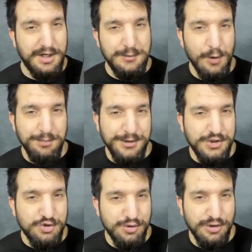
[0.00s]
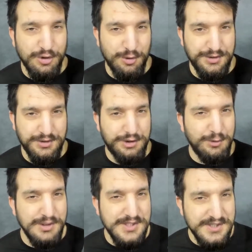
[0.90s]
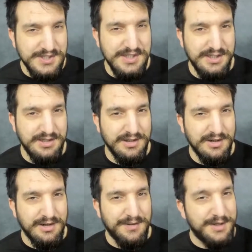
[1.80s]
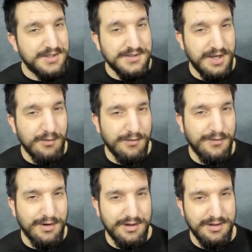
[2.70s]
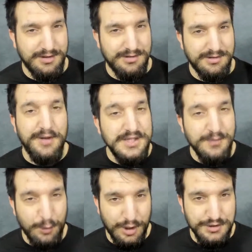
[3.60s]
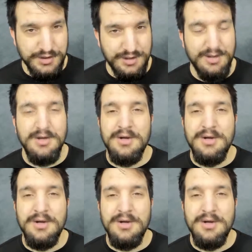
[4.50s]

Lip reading: It won't be sugar-coated. You will see that it's terrifying. Thanks for watching.